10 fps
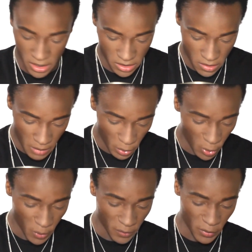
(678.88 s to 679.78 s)
So I'm
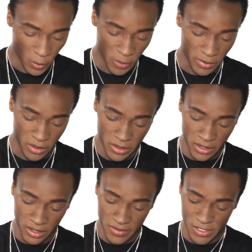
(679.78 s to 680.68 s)
gonna go in for oldie but
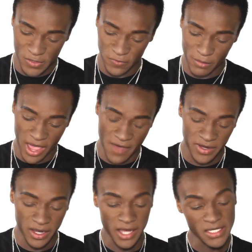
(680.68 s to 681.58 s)
goodie. This is from
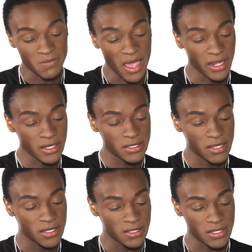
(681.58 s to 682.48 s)
Havoc Cosmetics,
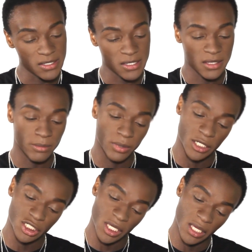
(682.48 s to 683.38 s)
and this is the
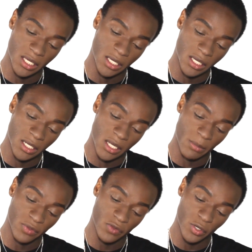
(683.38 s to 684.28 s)
blush in
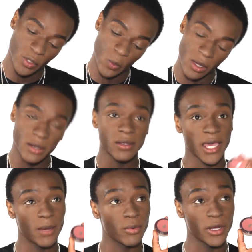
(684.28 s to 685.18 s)
number 31,
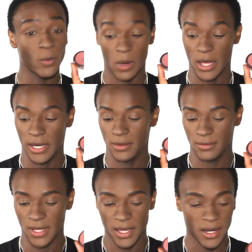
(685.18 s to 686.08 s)
Cabaret
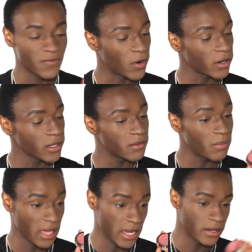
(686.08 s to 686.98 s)
Wine. And I've already hit
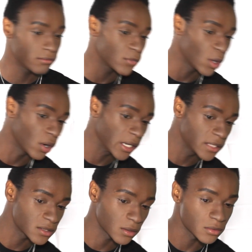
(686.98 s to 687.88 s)
pan on
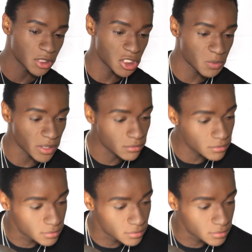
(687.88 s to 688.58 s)
it, so don't judge me.